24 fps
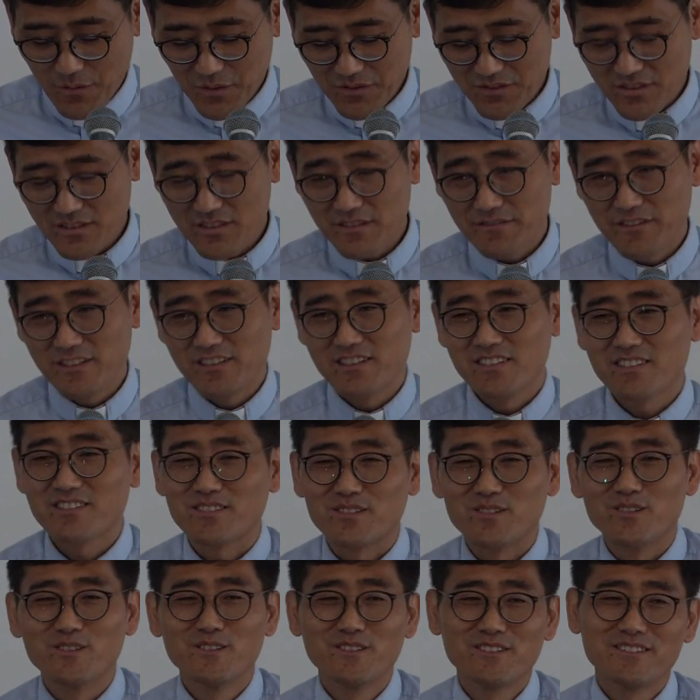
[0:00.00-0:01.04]
I went to divinity
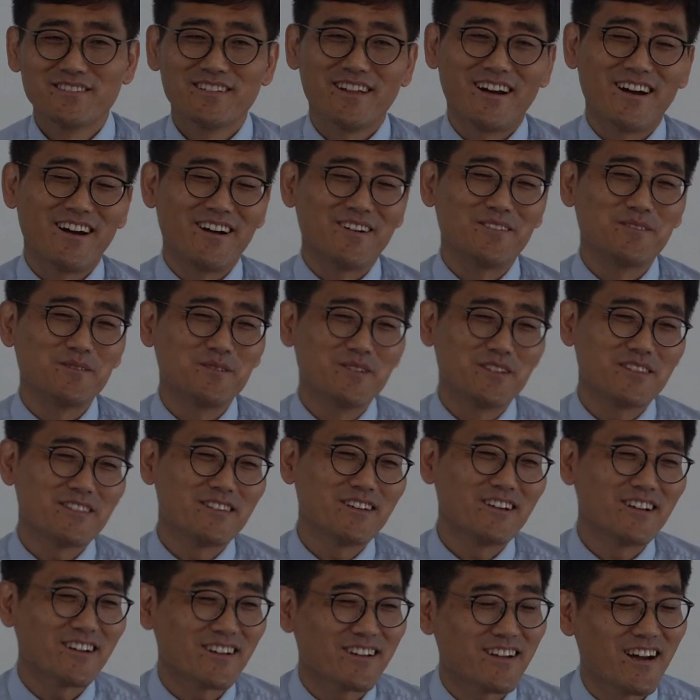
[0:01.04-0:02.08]
school
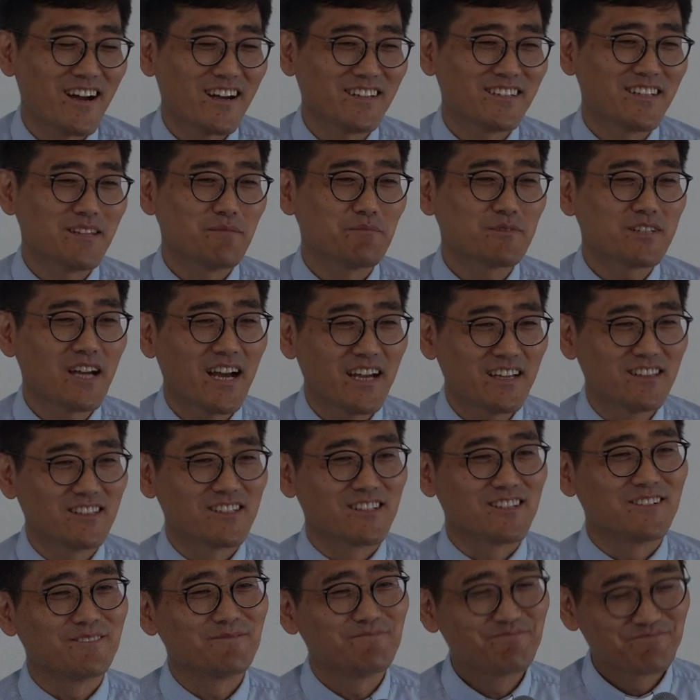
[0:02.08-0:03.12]
with a guy named
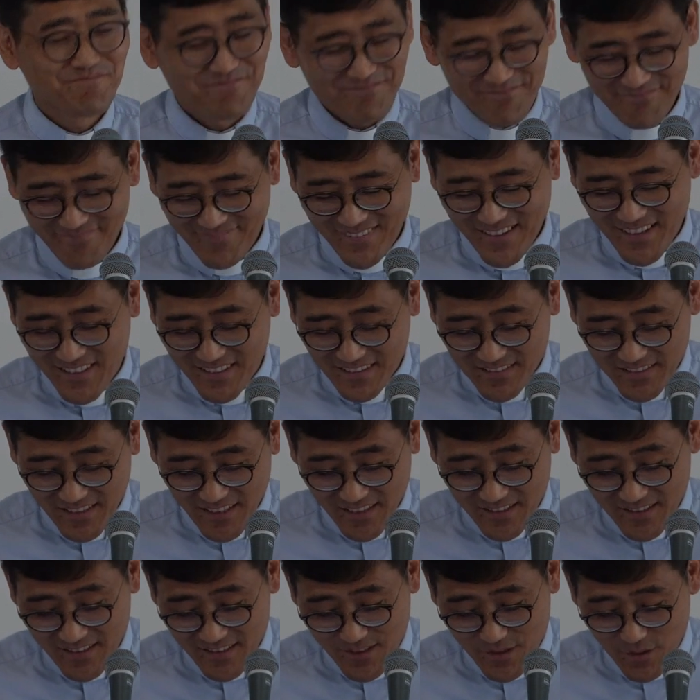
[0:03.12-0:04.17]
Tyler.
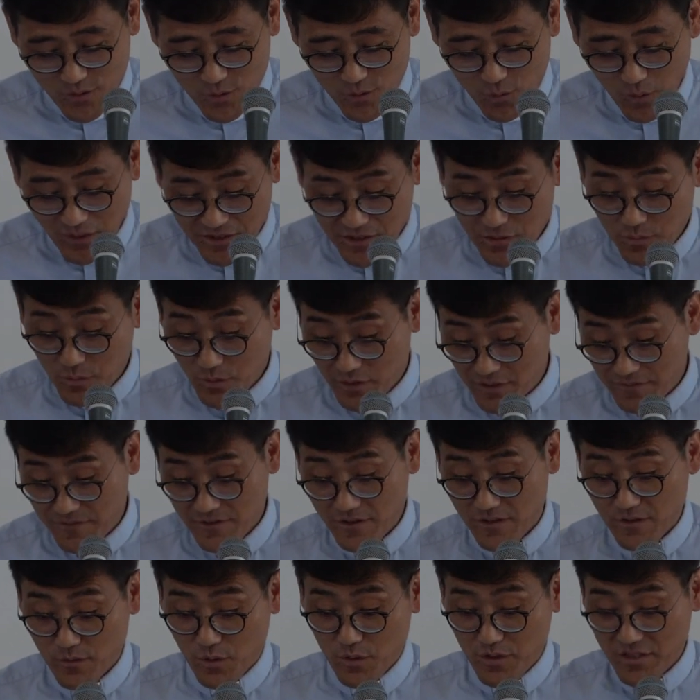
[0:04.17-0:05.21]
Tyler, who once
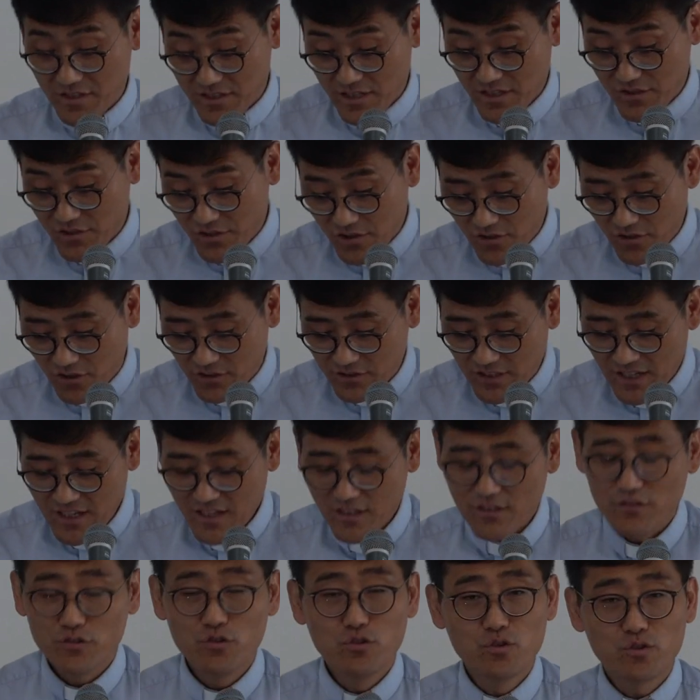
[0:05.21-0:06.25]
worked for an organization
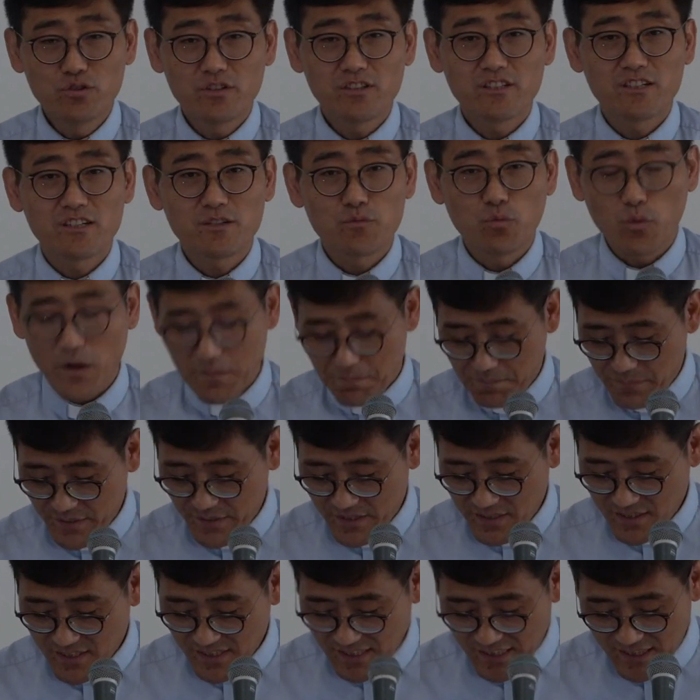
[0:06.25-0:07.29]
called Nuclear
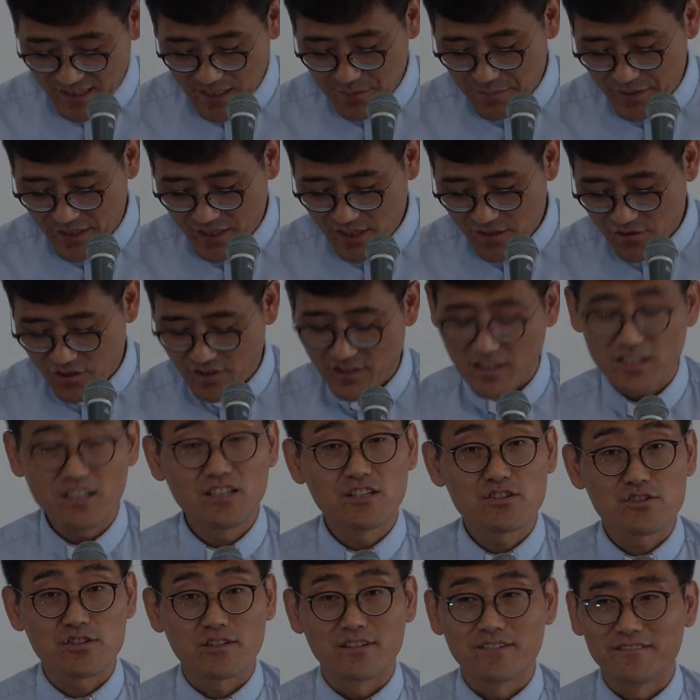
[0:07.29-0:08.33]
Weapons Elimination
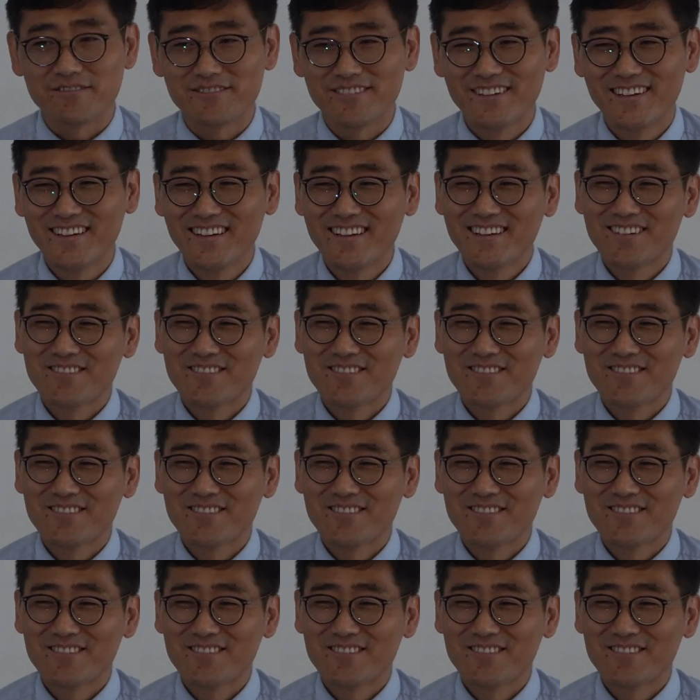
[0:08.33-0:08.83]
Initiative,